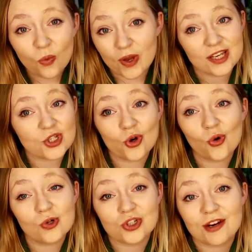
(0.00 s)
We can do it
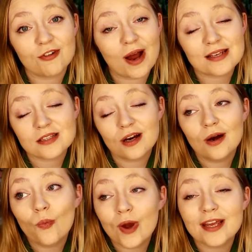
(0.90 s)
all straight through Asda,
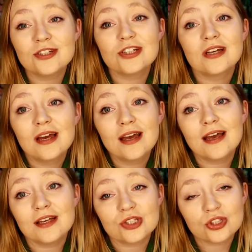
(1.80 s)
which
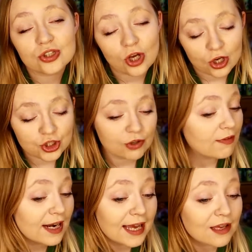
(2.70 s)
is such a
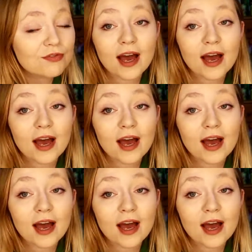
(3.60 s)
relief.